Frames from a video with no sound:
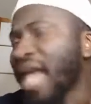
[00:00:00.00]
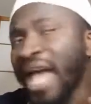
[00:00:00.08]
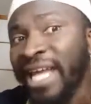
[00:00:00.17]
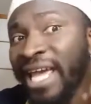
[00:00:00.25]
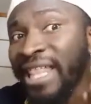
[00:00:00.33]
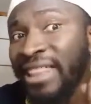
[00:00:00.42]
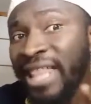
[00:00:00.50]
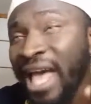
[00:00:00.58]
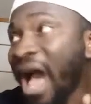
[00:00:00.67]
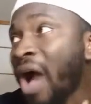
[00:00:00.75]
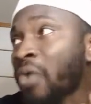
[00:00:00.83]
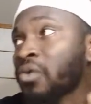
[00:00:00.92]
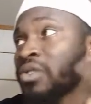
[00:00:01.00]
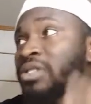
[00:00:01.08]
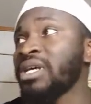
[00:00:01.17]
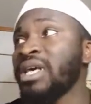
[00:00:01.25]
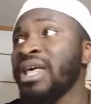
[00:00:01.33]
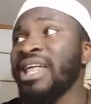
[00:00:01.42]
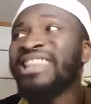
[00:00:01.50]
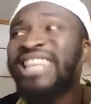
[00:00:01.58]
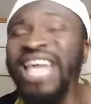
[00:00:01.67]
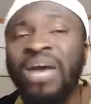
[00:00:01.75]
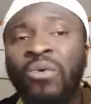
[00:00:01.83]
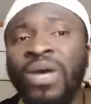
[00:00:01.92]
and in the house,
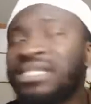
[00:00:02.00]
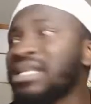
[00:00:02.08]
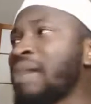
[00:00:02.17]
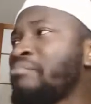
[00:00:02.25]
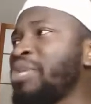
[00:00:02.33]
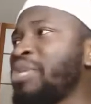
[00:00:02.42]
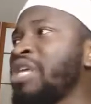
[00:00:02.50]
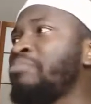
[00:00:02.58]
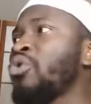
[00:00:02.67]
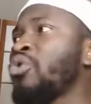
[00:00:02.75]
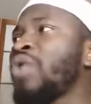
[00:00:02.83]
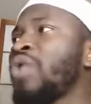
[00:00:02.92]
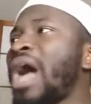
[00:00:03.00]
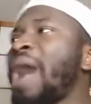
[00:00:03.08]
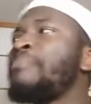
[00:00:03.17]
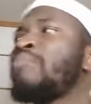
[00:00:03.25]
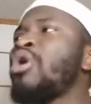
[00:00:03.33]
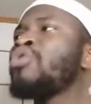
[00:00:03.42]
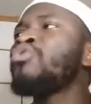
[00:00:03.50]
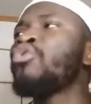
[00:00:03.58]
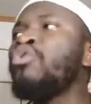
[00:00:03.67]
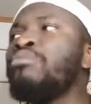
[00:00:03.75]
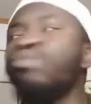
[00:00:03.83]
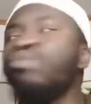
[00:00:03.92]
there were some people
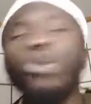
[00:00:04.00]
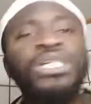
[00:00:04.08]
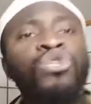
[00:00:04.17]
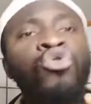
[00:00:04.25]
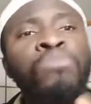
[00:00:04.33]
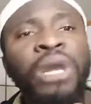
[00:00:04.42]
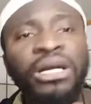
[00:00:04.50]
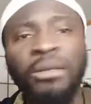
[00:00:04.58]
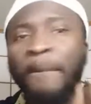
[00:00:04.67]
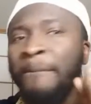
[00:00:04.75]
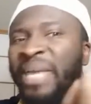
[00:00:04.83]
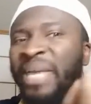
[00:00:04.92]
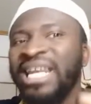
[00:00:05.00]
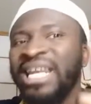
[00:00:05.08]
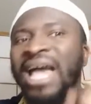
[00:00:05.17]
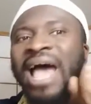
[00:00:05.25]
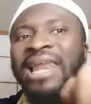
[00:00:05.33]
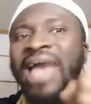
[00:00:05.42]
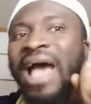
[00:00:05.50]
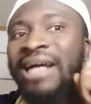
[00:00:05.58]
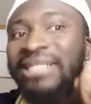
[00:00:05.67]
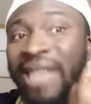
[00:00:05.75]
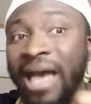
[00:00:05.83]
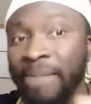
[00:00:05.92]
among whom was Umar bin
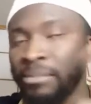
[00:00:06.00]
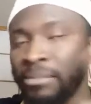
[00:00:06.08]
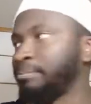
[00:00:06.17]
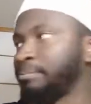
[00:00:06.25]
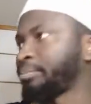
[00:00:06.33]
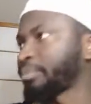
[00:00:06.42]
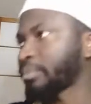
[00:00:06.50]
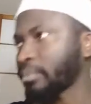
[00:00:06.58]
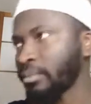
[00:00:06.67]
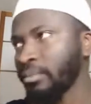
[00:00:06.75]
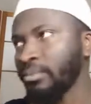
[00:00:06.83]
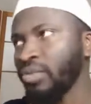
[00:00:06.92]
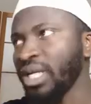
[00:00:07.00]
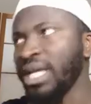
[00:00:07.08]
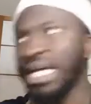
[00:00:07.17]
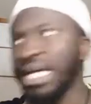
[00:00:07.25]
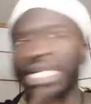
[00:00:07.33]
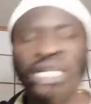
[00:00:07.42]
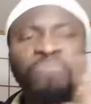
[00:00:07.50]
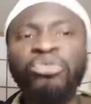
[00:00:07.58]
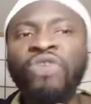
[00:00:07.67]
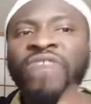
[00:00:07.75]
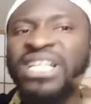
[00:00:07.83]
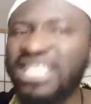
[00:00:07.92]
al-Akhtab. The
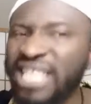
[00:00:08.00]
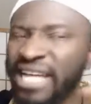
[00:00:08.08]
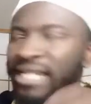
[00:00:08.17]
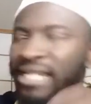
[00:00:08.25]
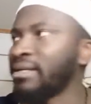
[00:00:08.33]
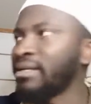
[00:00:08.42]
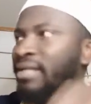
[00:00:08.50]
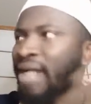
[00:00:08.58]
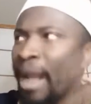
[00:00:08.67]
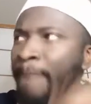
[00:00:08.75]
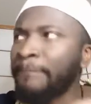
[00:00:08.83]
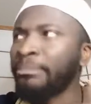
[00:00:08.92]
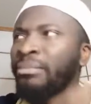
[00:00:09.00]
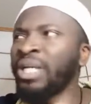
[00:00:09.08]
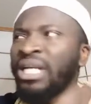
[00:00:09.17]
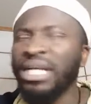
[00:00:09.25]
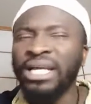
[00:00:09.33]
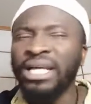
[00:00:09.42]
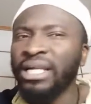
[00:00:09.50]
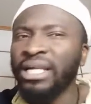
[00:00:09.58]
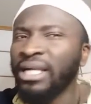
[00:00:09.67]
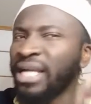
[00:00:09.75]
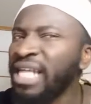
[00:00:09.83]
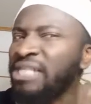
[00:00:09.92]
prophet said, come,
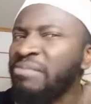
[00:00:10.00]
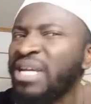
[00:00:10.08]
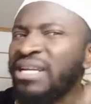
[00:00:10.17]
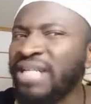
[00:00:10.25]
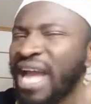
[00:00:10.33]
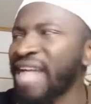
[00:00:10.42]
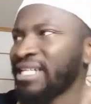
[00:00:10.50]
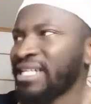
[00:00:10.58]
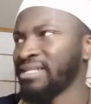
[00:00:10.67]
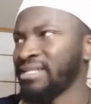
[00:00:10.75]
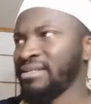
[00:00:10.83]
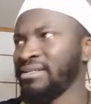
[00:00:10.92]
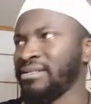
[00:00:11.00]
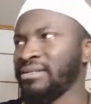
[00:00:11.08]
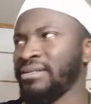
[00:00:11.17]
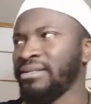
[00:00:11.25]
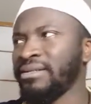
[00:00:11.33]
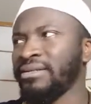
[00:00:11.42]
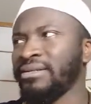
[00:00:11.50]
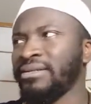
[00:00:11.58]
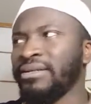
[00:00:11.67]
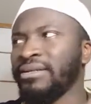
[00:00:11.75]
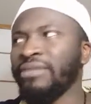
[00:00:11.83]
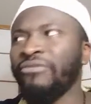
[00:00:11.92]
let me write
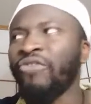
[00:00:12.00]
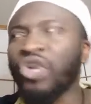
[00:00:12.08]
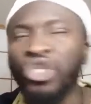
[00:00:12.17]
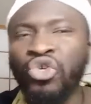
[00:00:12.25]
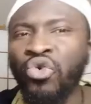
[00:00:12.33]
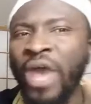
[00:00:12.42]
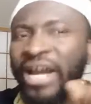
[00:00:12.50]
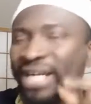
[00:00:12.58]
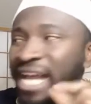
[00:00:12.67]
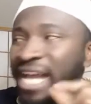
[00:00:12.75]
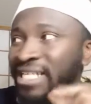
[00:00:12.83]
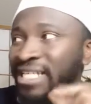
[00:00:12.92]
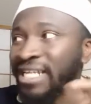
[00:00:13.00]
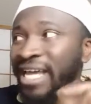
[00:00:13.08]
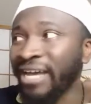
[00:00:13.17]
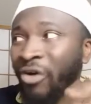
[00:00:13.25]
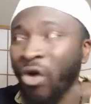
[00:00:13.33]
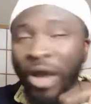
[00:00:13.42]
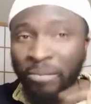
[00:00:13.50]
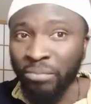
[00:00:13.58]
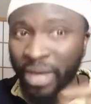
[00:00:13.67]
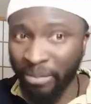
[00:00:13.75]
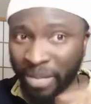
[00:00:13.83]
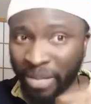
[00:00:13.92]
for you a writing or
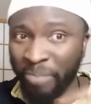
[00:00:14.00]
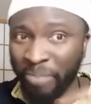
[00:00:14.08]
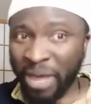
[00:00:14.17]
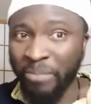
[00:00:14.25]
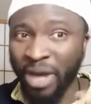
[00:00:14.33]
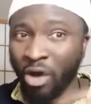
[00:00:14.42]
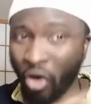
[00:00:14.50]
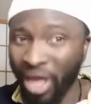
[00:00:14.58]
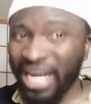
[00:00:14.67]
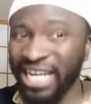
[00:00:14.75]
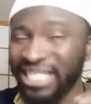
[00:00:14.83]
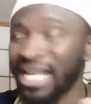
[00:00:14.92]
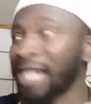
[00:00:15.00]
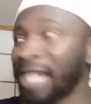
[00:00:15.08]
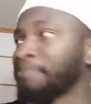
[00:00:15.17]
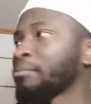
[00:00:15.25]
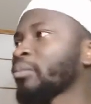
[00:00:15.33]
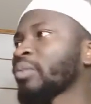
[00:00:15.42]
a paper or a letter,